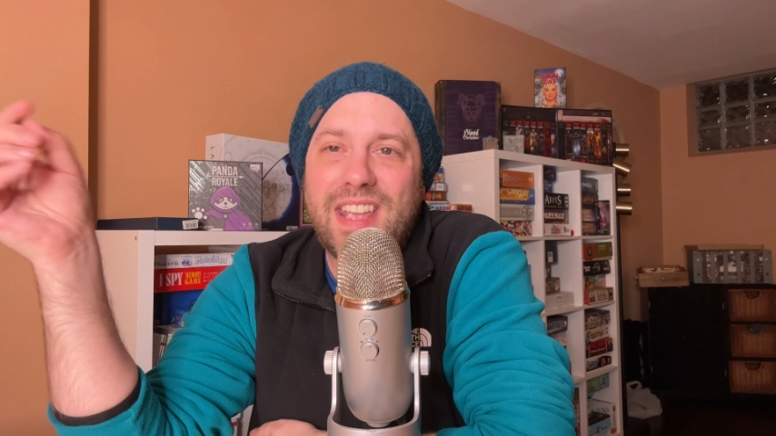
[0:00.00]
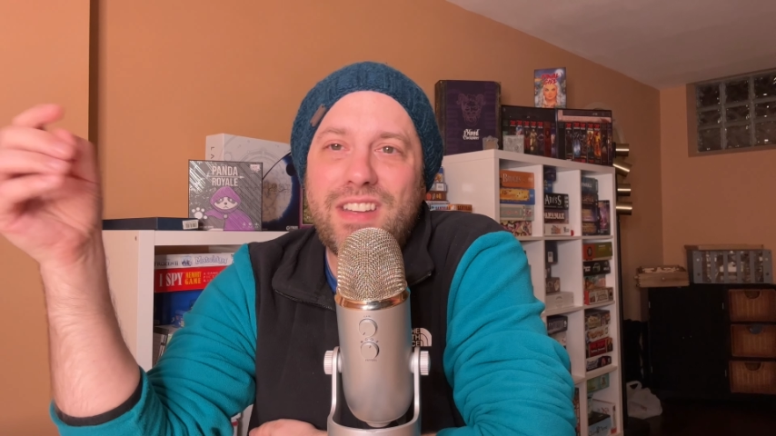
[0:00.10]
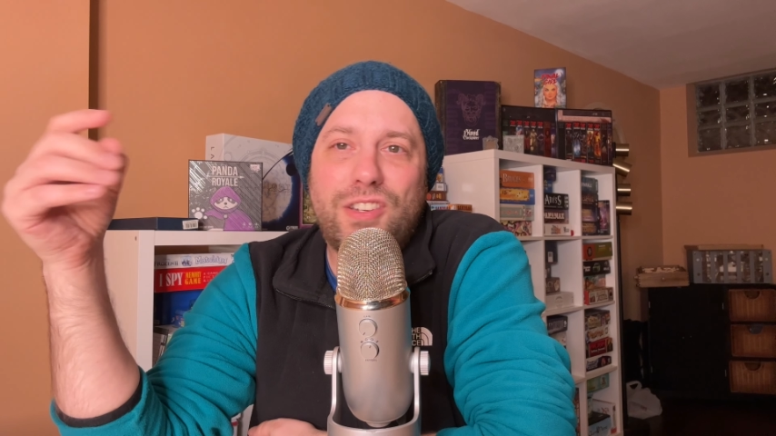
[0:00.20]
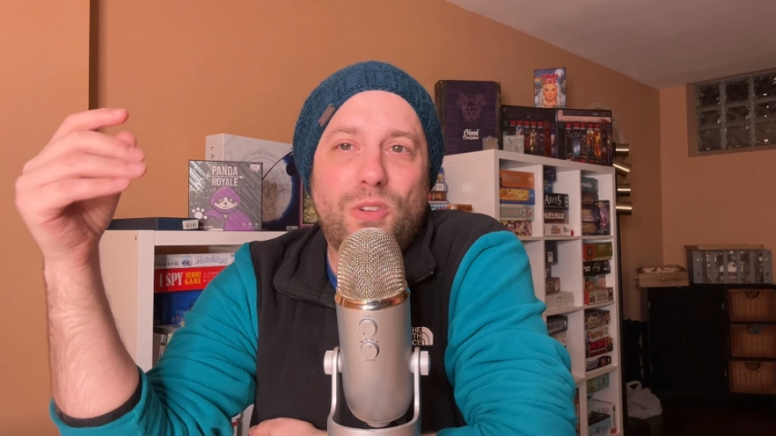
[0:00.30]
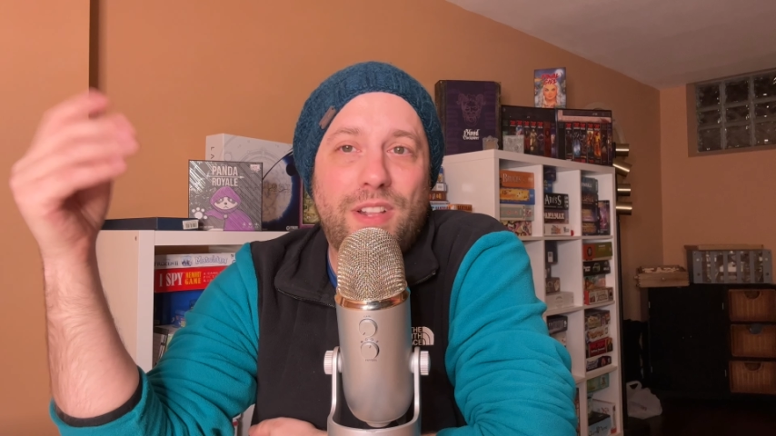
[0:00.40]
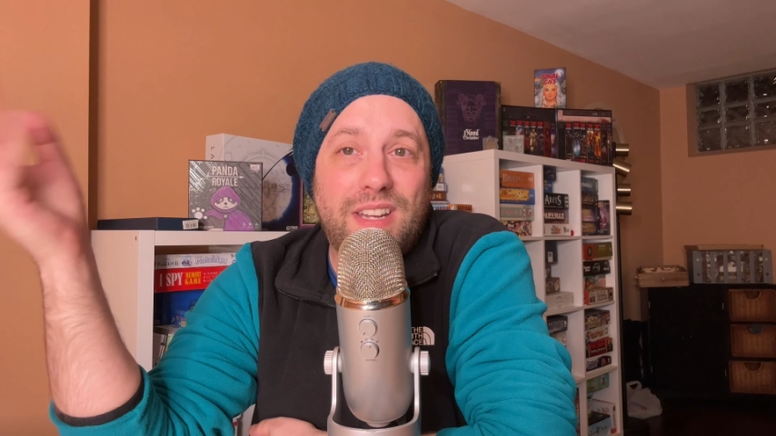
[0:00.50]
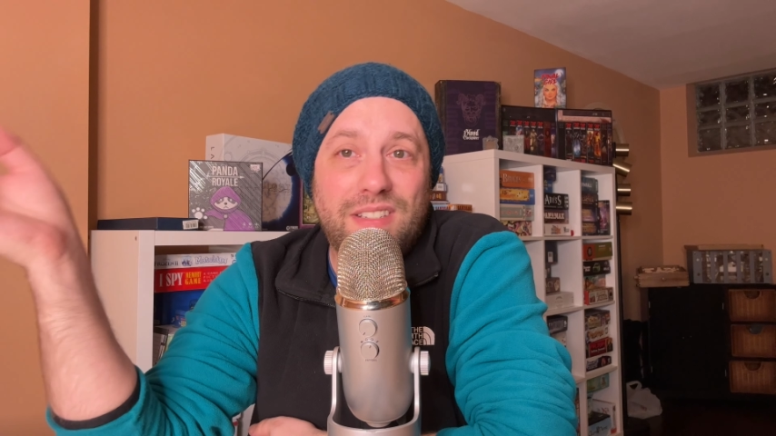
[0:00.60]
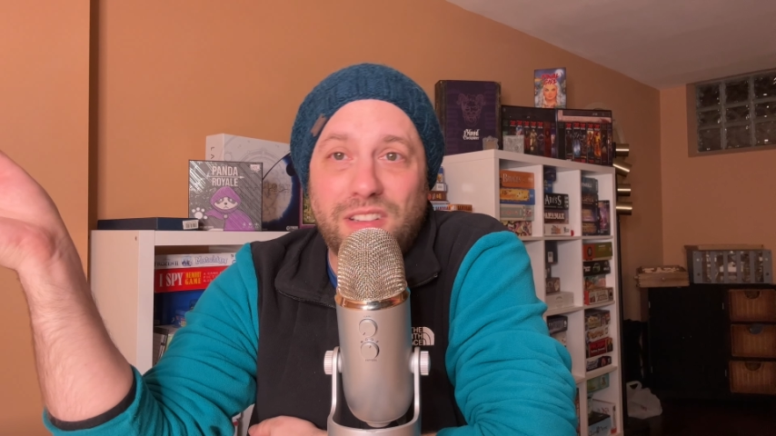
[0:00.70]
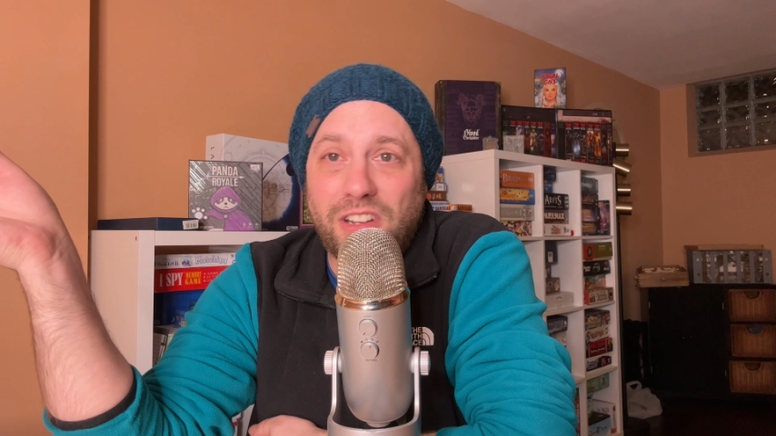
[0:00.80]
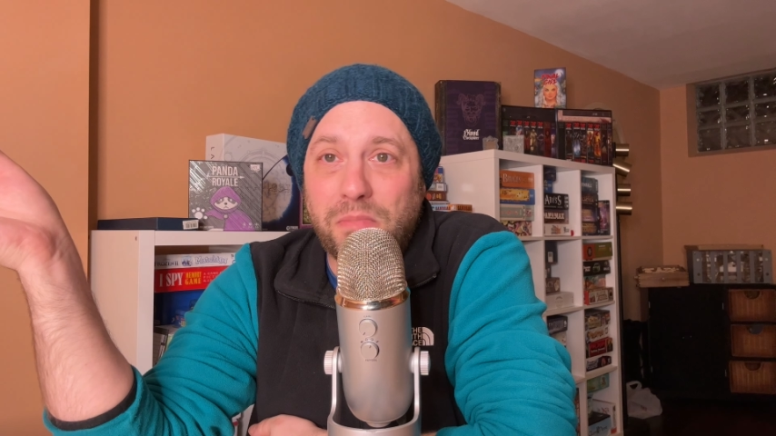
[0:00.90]
She only
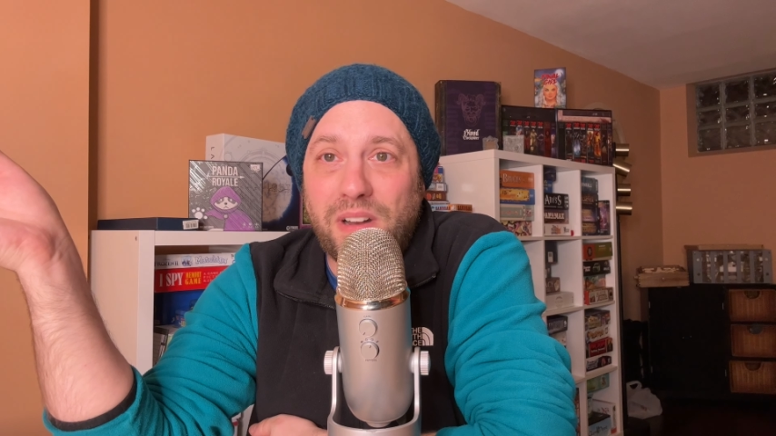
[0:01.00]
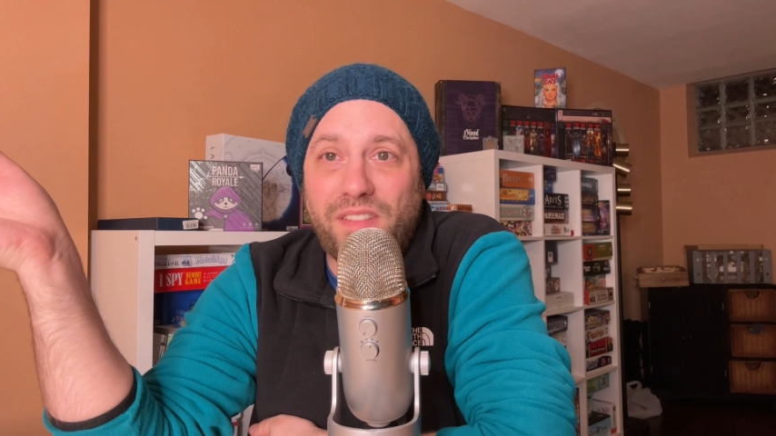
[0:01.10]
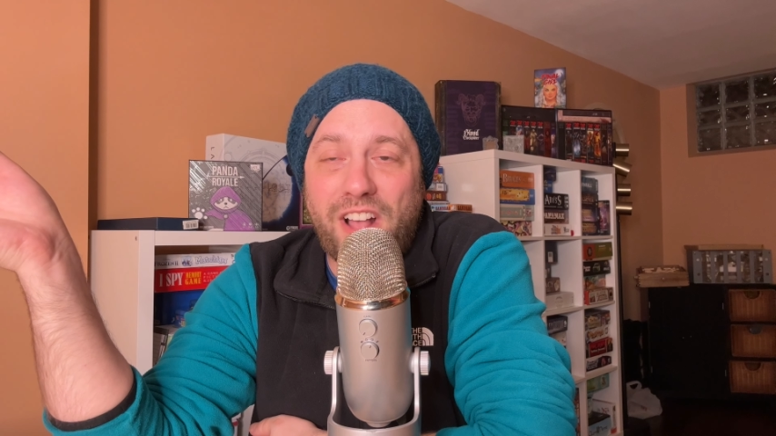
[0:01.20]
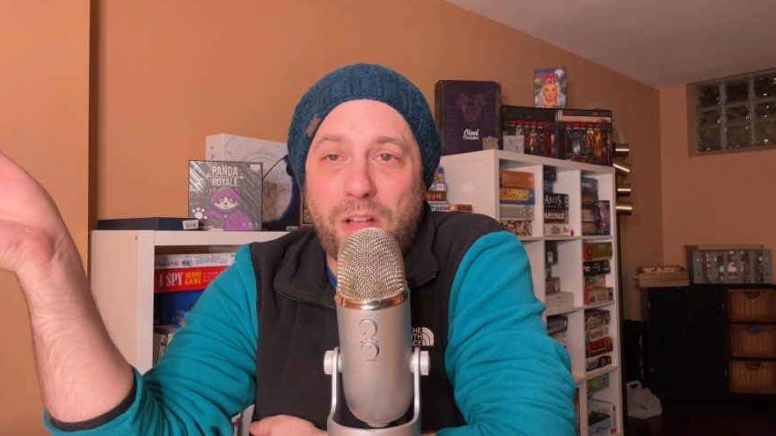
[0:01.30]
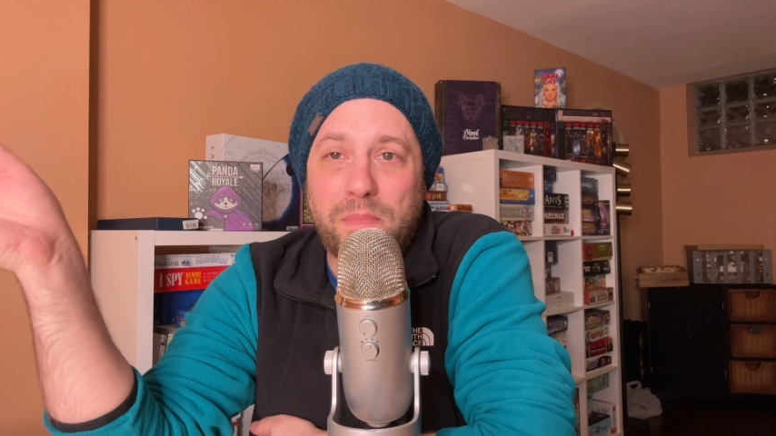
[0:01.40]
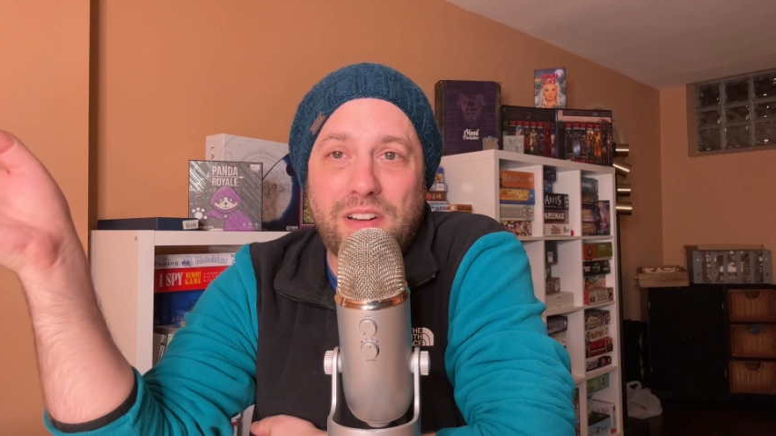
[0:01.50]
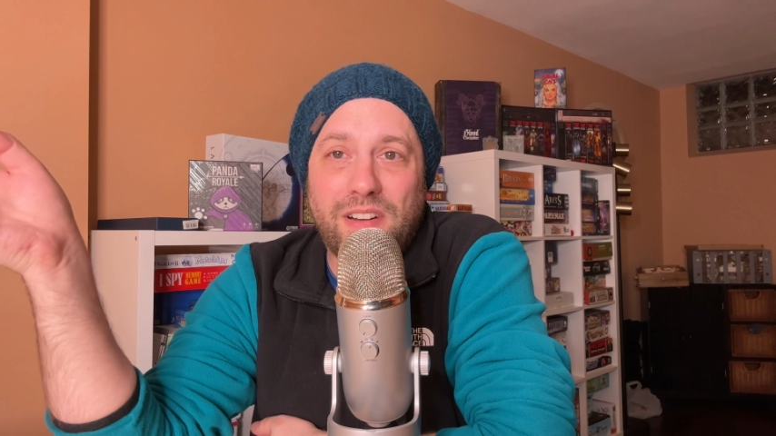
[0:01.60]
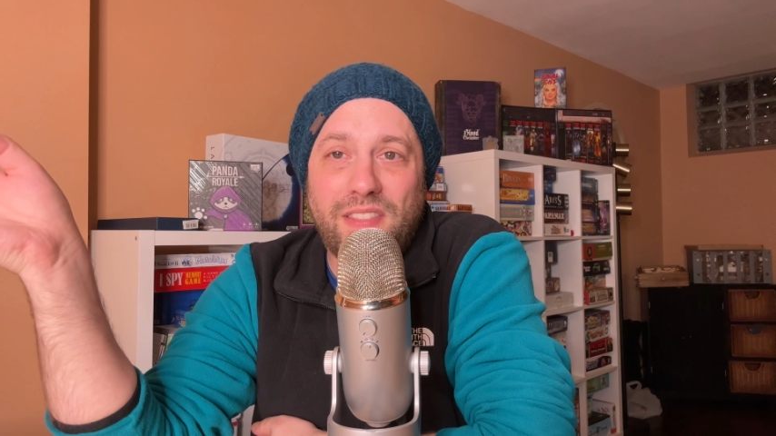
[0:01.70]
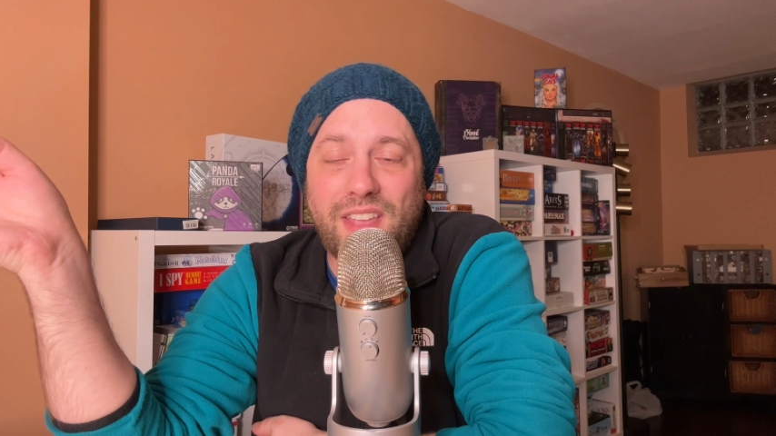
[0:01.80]
needs a little bit of help here and